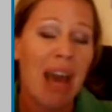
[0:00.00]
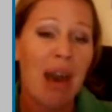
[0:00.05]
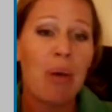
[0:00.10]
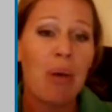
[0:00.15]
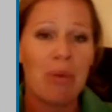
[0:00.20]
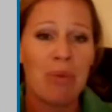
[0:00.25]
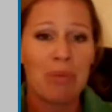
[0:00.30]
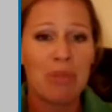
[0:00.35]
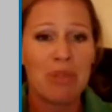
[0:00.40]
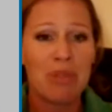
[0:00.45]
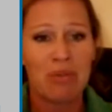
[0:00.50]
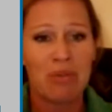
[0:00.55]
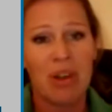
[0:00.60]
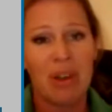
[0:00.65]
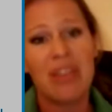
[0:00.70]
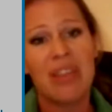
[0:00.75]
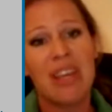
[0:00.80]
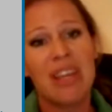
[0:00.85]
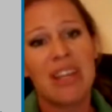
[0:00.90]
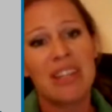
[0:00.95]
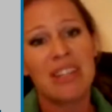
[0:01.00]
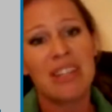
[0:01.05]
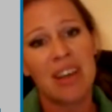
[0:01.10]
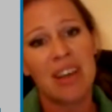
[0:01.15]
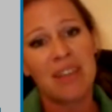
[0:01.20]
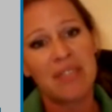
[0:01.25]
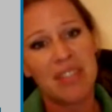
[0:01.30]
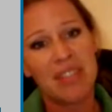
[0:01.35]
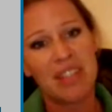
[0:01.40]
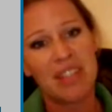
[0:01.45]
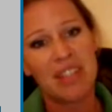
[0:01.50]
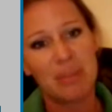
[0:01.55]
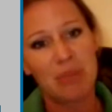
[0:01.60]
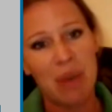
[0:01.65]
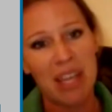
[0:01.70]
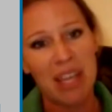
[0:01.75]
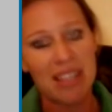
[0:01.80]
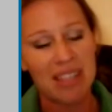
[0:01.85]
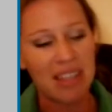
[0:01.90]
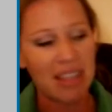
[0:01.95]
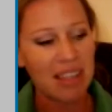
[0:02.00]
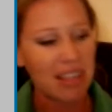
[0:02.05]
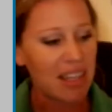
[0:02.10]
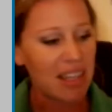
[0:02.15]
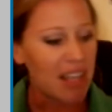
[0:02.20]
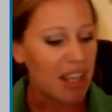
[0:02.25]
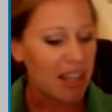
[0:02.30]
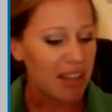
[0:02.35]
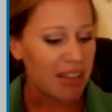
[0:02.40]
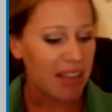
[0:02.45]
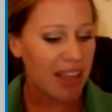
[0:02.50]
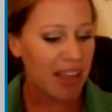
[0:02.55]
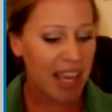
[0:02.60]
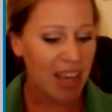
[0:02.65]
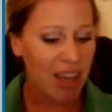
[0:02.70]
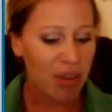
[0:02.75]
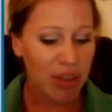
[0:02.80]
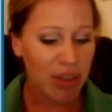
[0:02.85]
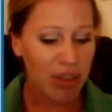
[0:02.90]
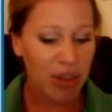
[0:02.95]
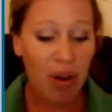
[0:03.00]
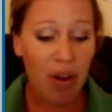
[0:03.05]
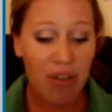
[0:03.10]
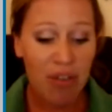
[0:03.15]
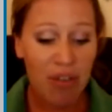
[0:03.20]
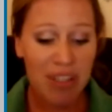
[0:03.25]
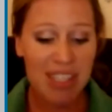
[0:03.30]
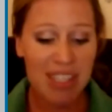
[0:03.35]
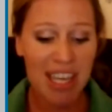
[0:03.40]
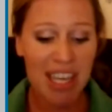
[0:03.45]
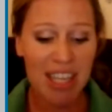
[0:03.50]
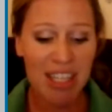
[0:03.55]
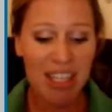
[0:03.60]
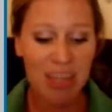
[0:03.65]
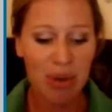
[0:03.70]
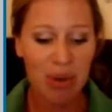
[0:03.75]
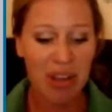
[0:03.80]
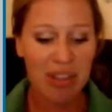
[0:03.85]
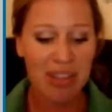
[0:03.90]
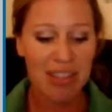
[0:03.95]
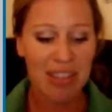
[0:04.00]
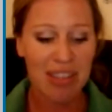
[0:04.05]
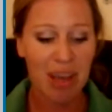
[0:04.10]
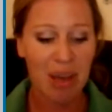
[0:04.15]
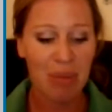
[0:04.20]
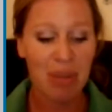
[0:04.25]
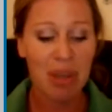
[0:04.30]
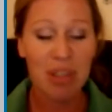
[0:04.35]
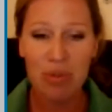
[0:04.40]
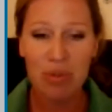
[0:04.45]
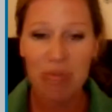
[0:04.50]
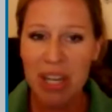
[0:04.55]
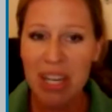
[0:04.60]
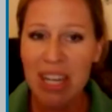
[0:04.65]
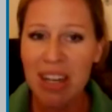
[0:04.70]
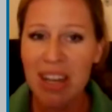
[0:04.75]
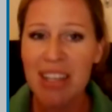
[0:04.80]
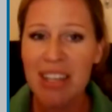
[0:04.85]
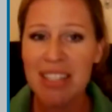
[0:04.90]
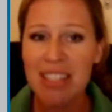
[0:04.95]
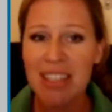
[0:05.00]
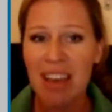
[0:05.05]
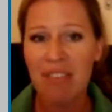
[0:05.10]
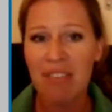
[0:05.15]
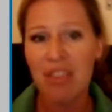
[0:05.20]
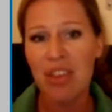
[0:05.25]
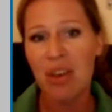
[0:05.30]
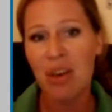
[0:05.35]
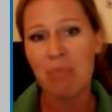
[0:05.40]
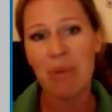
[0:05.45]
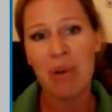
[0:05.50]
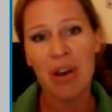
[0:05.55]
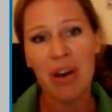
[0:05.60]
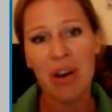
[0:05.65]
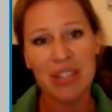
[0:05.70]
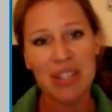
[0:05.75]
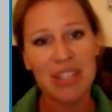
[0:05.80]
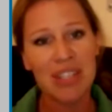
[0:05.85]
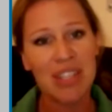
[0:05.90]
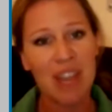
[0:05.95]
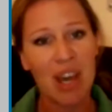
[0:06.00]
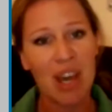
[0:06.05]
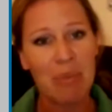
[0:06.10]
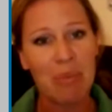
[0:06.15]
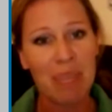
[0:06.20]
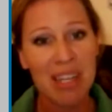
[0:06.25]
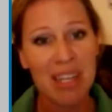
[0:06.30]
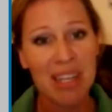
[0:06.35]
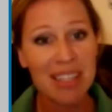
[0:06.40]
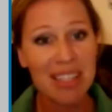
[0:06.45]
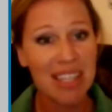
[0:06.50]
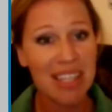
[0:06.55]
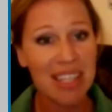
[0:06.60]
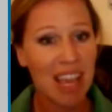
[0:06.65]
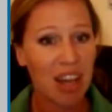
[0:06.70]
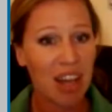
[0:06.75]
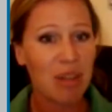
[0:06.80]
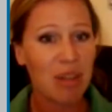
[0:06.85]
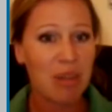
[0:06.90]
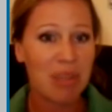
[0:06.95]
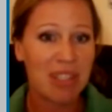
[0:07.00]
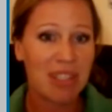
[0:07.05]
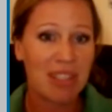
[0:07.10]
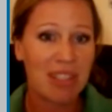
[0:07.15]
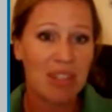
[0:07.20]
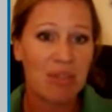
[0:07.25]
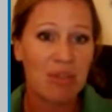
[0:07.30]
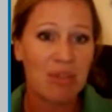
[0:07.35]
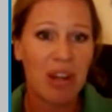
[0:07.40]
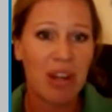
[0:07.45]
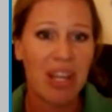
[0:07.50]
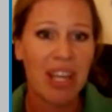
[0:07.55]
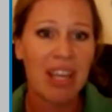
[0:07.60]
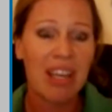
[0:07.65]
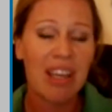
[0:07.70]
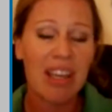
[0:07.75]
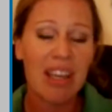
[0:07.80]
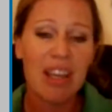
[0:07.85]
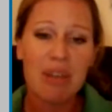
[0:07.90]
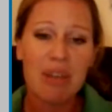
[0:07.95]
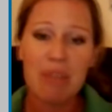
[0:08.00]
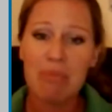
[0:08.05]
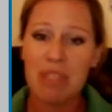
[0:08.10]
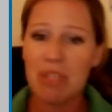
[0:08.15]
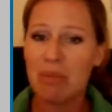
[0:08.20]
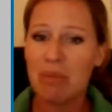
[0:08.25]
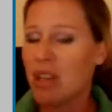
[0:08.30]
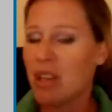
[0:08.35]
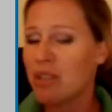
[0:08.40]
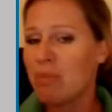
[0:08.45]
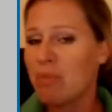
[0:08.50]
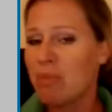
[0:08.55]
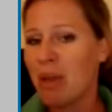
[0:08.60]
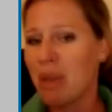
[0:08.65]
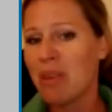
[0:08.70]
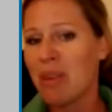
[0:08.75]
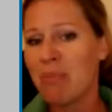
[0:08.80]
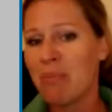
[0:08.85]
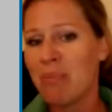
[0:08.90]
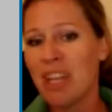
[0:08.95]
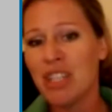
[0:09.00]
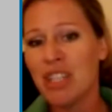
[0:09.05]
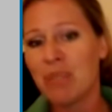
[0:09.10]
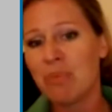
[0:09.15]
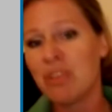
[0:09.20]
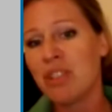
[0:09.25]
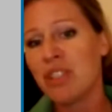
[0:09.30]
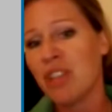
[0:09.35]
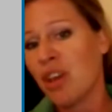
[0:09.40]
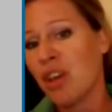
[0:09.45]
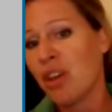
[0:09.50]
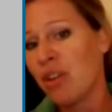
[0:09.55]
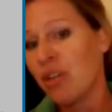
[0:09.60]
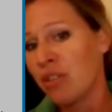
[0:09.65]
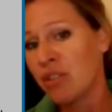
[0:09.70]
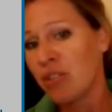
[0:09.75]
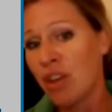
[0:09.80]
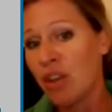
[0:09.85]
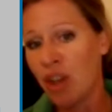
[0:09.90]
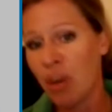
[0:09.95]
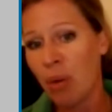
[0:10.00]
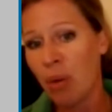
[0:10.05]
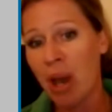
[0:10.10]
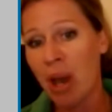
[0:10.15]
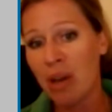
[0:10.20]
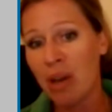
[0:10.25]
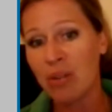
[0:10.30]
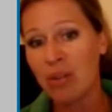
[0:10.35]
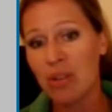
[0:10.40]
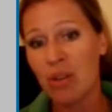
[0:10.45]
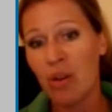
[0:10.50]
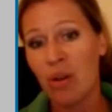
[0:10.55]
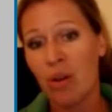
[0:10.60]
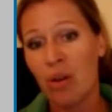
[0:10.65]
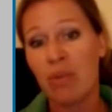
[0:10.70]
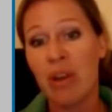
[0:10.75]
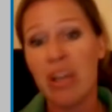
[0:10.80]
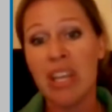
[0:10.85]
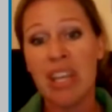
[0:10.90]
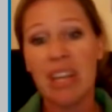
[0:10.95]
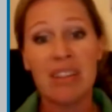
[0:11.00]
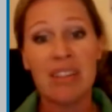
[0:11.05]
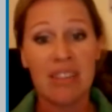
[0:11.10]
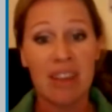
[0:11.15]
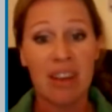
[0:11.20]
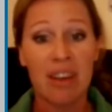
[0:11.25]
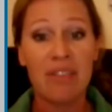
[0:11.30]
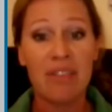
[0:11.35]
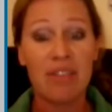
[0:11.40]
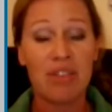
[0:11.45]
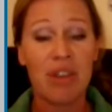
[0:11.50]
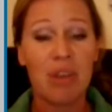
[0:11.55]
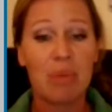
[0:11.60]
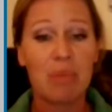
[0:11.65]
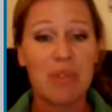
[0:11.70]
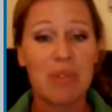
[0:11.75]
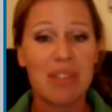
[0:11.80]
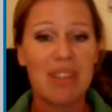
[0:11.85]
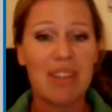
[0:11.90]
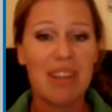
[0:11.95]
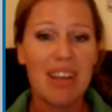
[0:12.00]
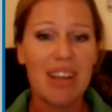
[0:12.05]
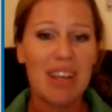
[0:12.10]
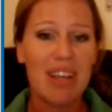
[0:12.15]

help them to run their dive centres better. They often say to us, it's really nice to have third parties come in and see how the business is running. Sometimes maybe the management don't go out on regular dive trips,